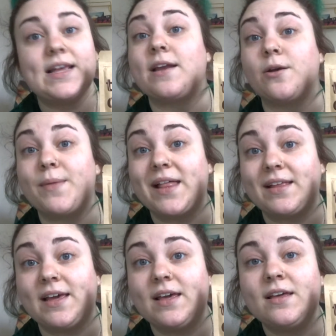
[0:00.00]
and your
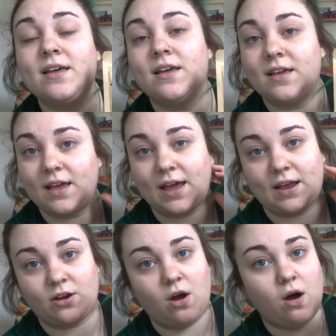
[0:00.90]
belly
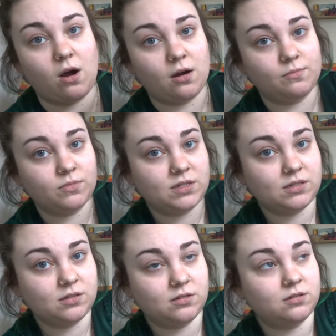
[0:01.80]
and your arms